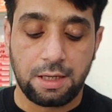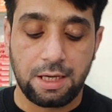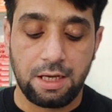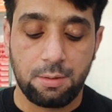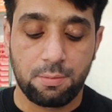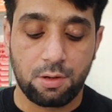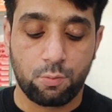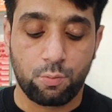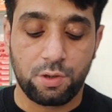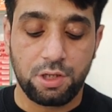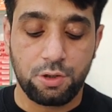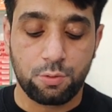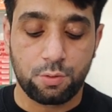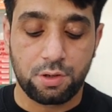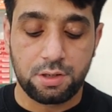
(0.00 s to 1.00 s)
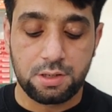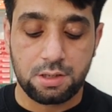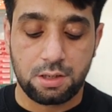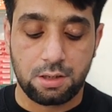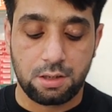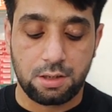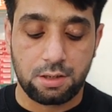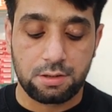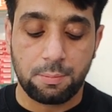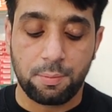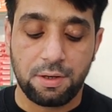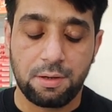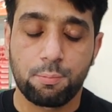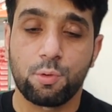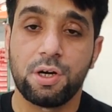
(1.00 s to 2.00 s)
caliber 1 unit. The
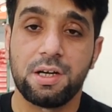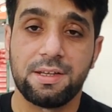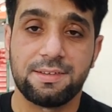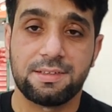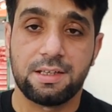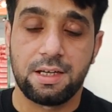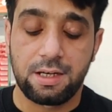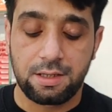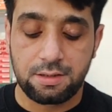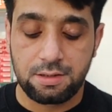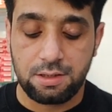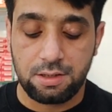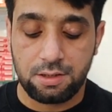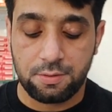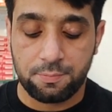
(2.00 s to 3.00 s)
main point is that